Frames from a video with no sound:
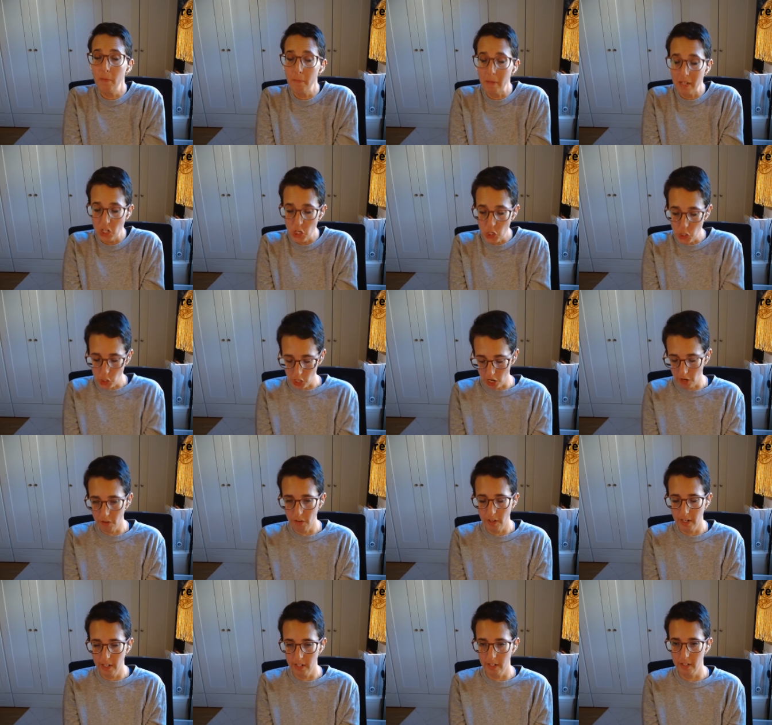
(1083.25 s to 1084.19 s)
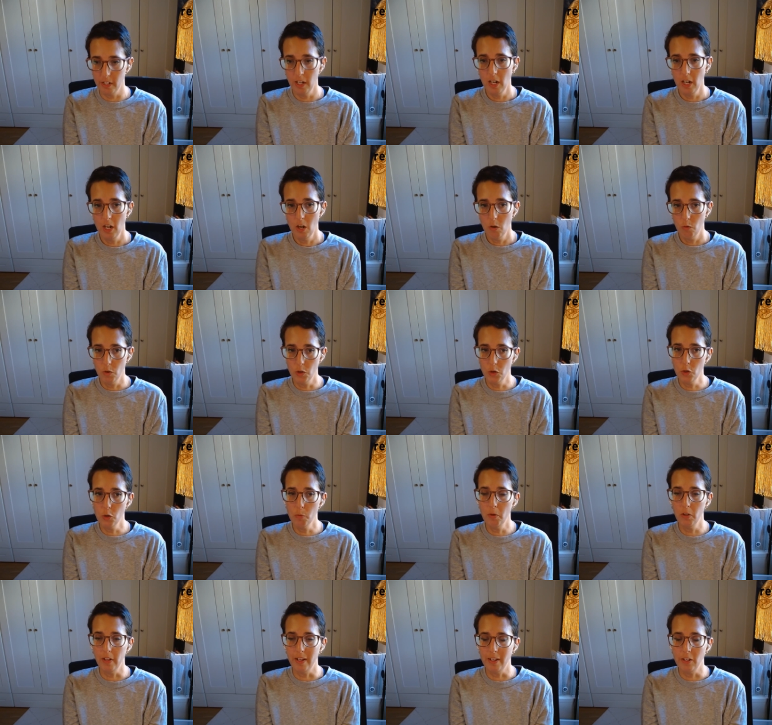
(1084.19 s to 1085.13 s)
been generated
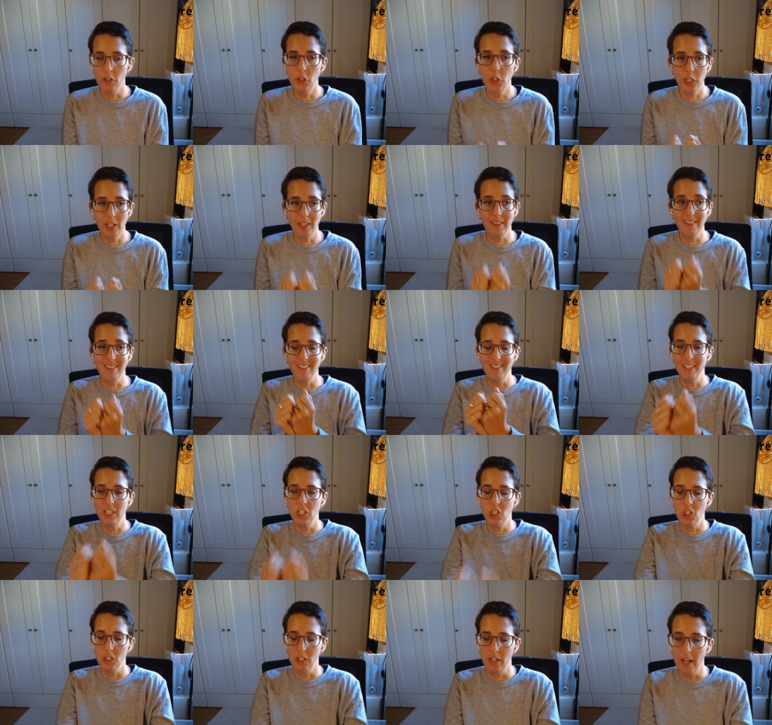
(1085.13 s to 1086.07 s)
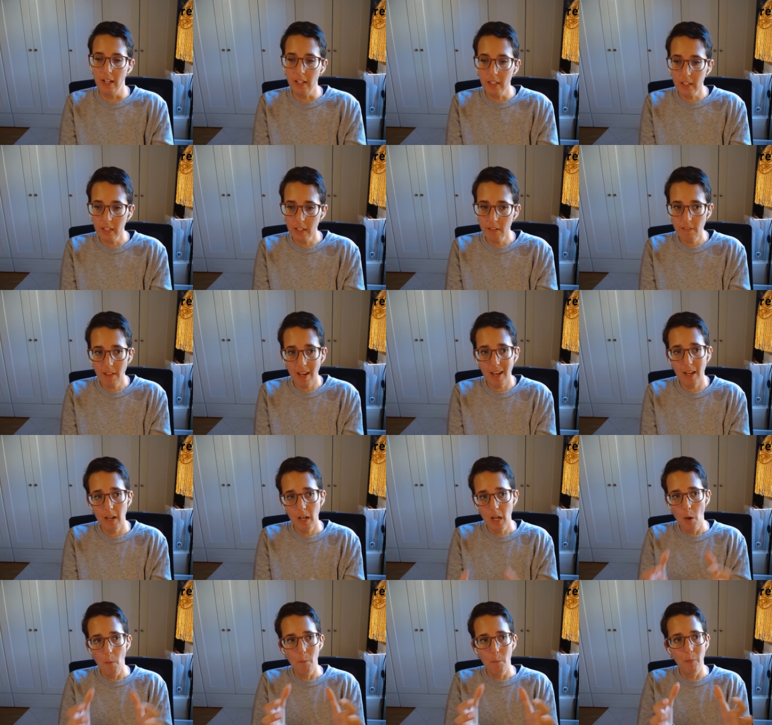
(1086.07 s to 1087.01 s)
renewable energy and the additionality of that,
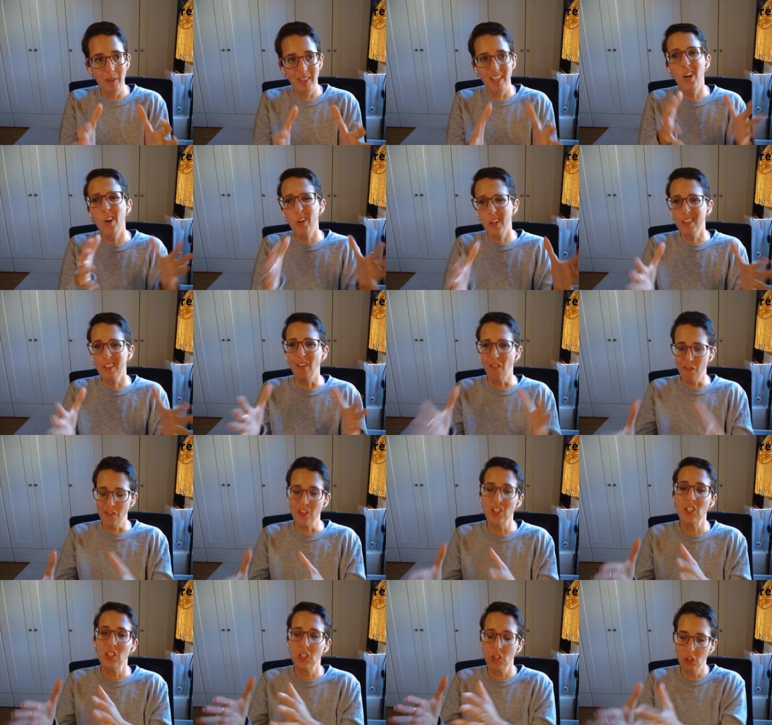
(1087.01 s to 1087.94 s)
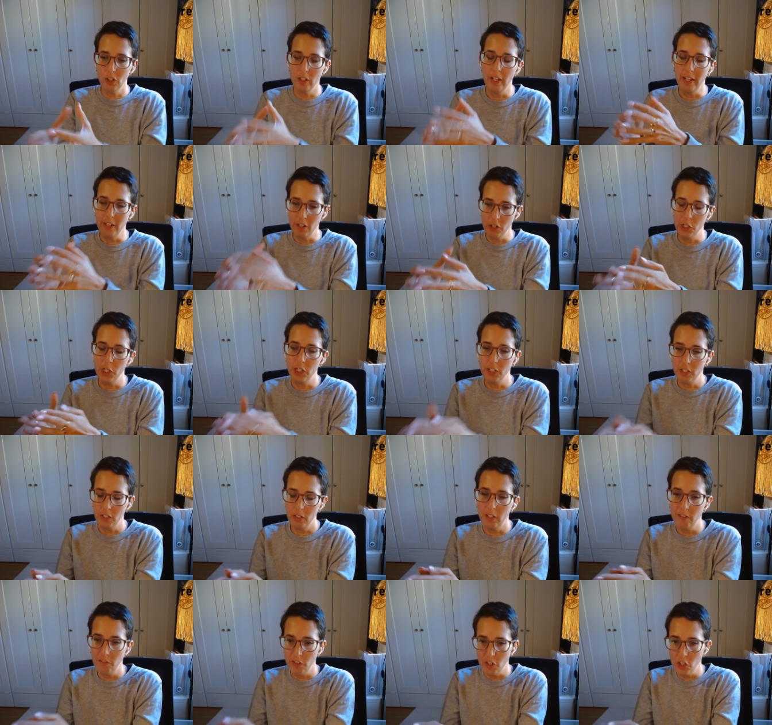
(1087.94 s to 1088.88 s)
but they don't get the physical energy
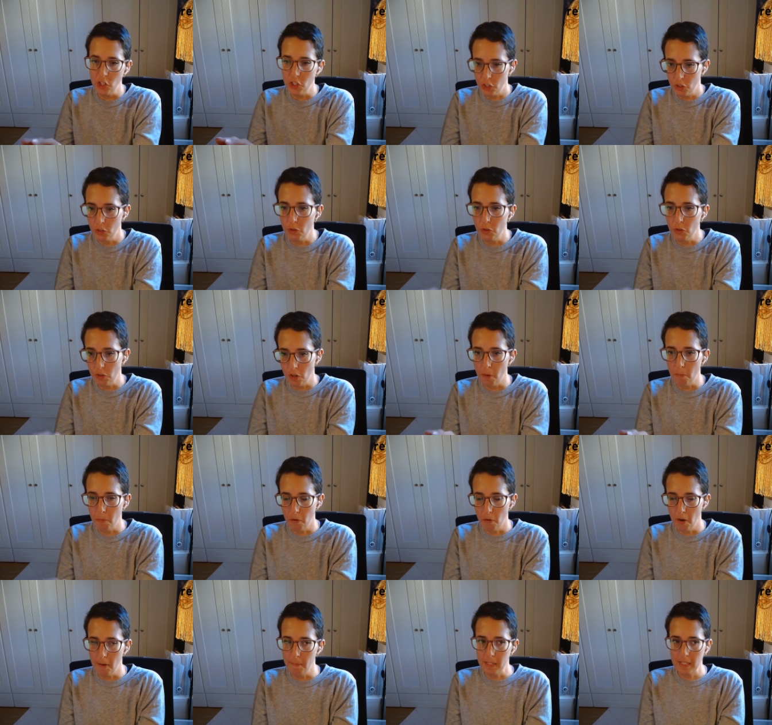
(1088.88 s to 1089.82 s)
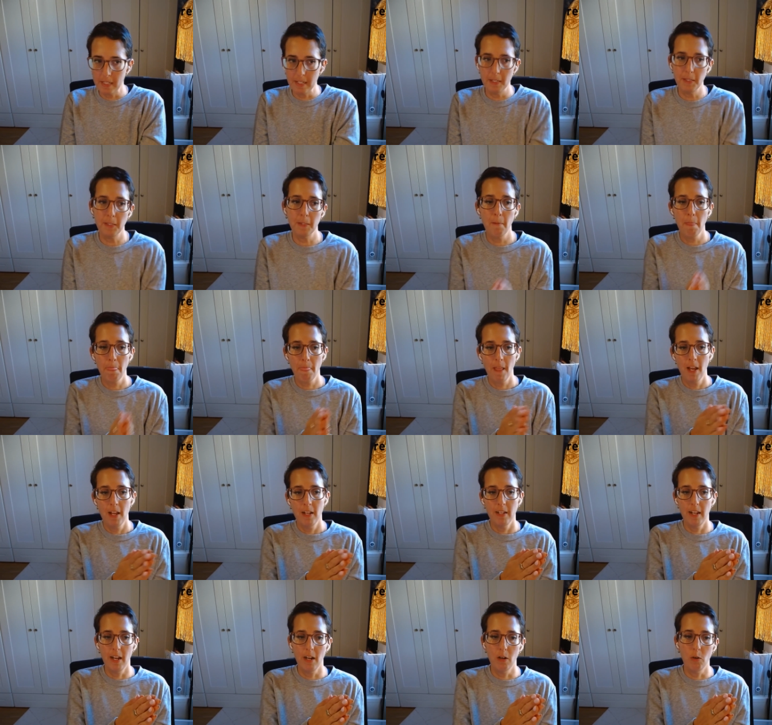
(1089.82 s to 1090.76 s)
delivered to their premises.
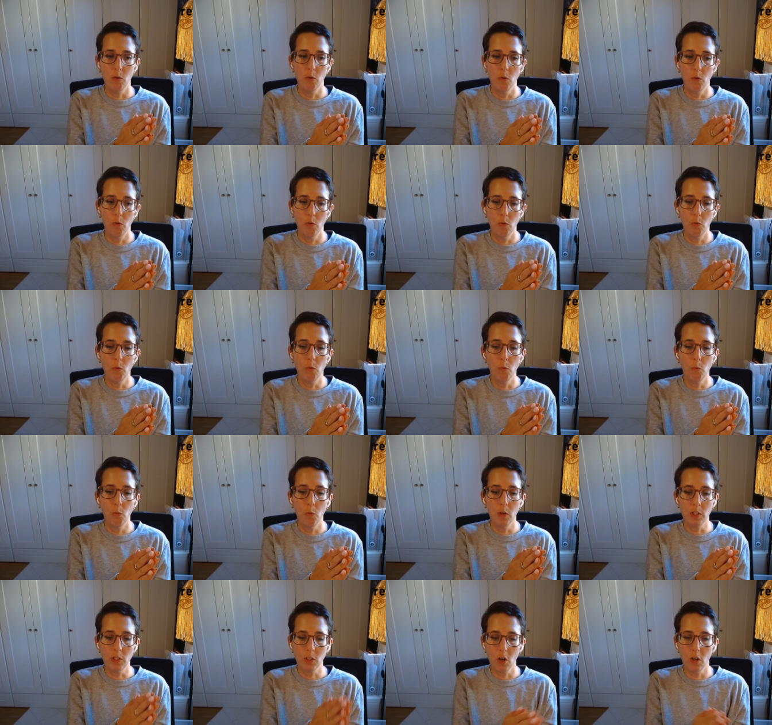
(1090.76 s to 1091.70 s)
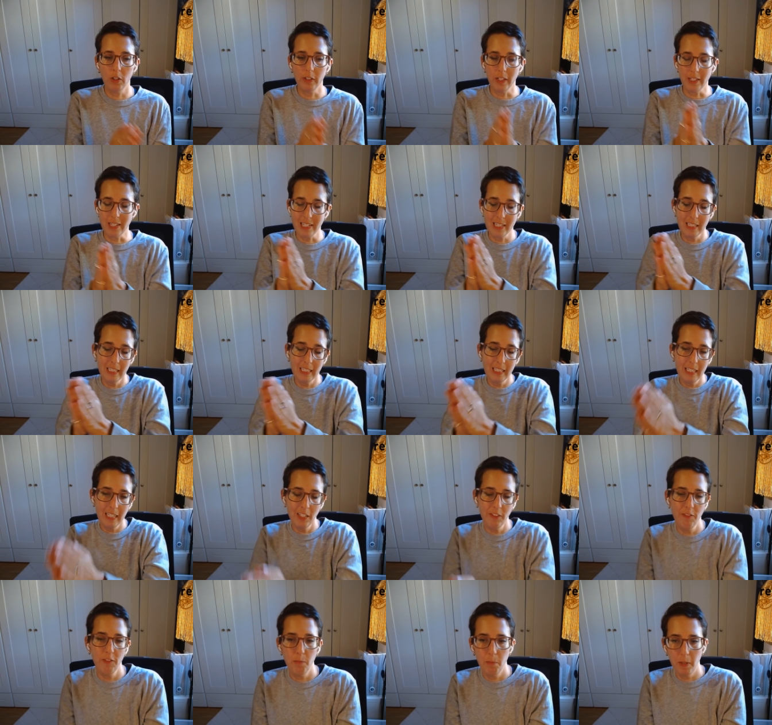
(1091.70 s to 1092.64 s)
Now, what's called a
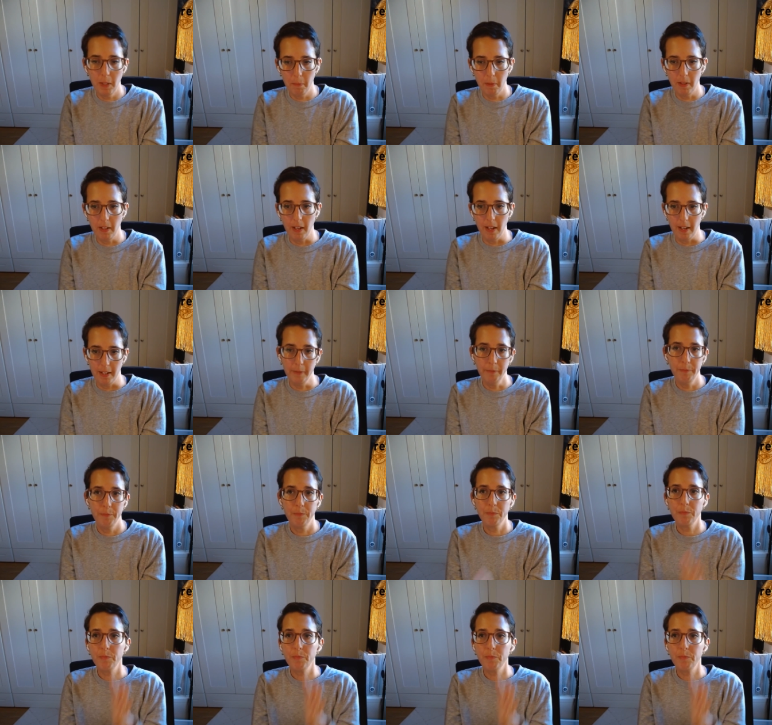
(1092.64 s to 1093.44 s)
sleeved PPA